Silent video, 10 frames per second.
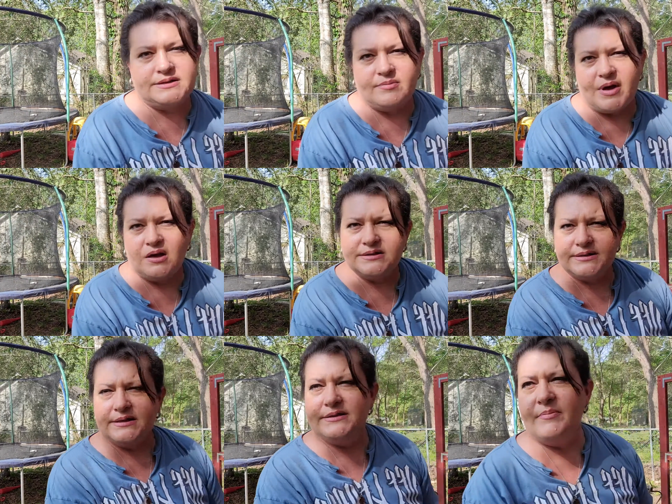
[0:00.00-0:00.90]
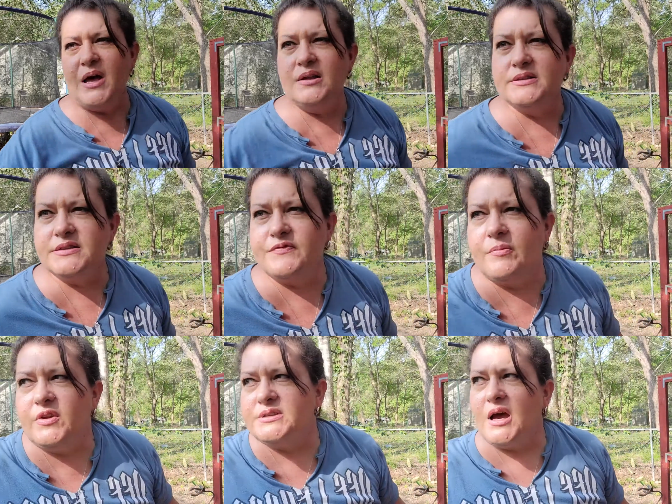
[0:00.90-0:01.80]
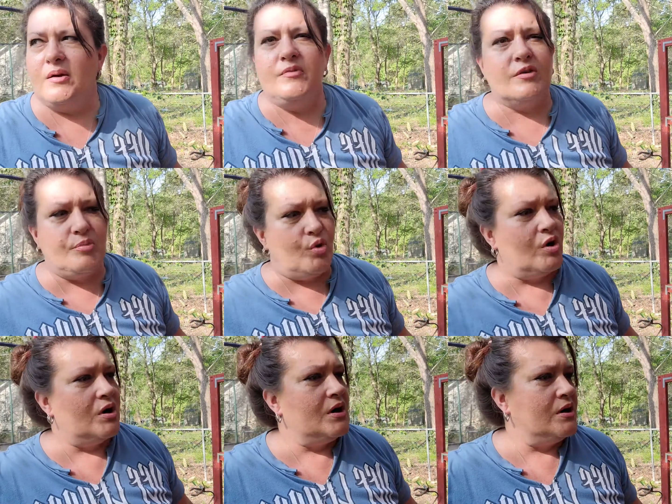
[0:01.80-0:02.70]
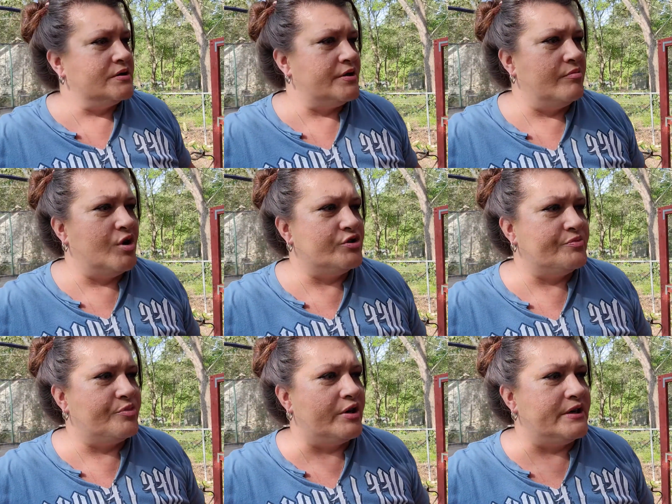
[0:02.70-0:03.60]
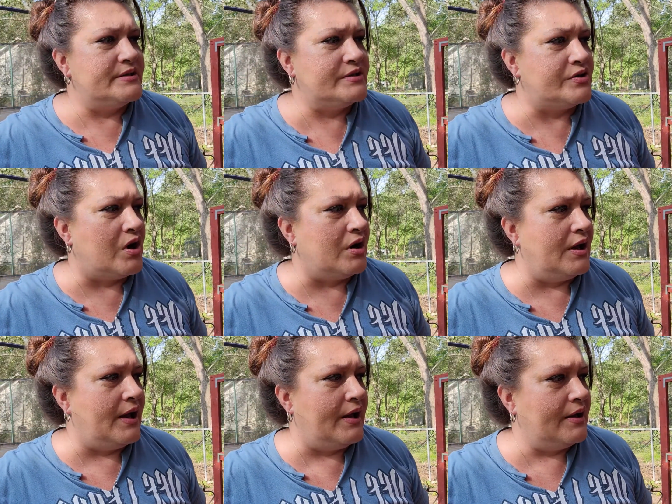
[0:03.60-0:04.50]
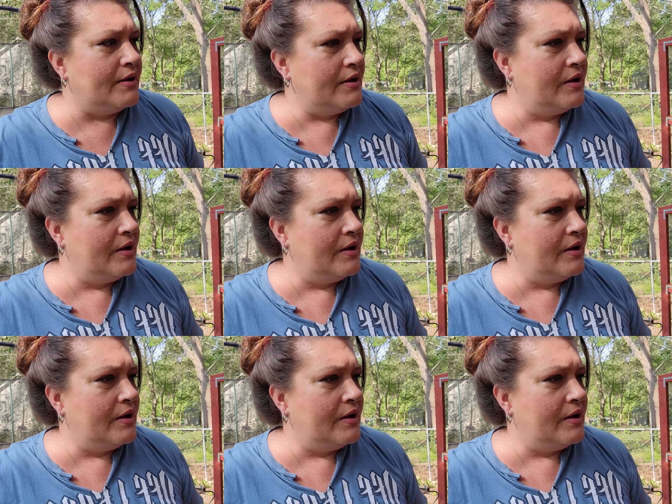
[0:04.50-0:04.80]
about 6 months from the time they're born until most breeds start laying.